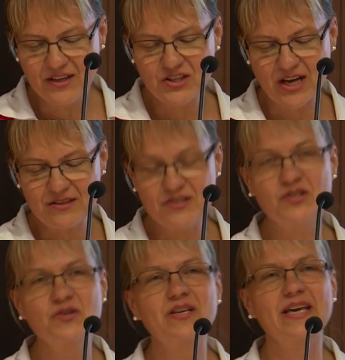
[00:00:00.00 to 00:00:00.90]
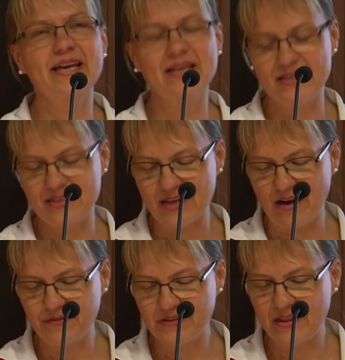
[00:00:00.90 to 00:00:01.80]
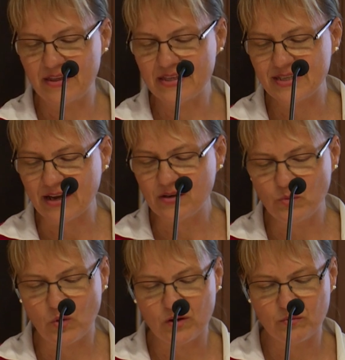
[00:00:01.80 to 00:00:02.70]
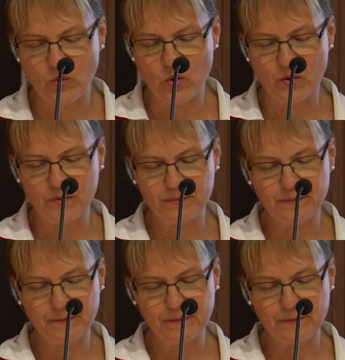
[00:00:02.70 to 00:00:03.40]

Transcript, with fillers: Just two years after the Second World War.